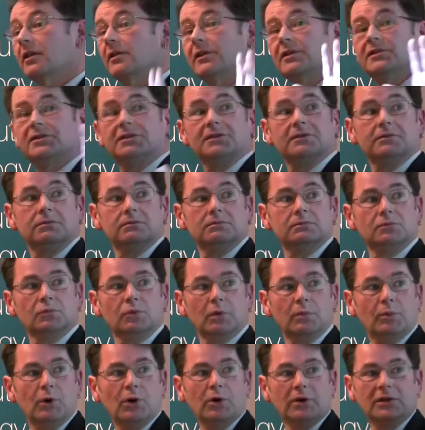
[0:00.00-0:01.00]
This
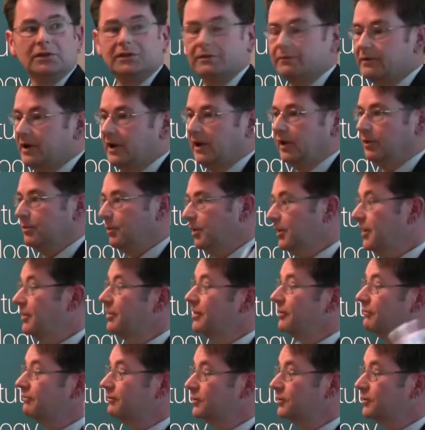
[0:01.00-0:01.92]
report is available in the